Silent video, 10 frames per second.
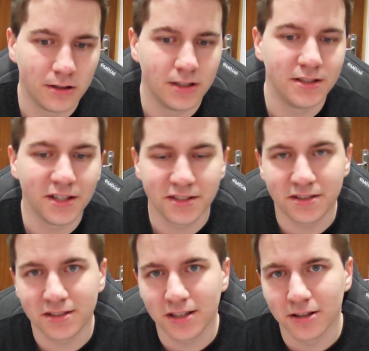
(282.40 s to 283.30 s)
It is a
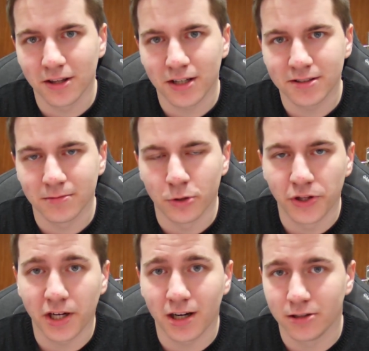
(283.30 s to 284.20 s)
single nozzle
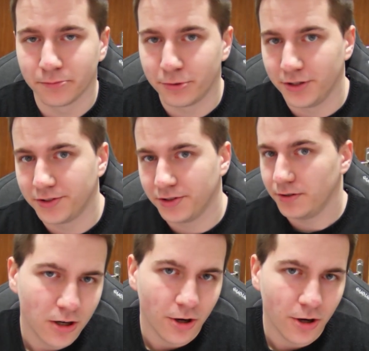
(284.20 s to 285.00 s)
multicolor printer.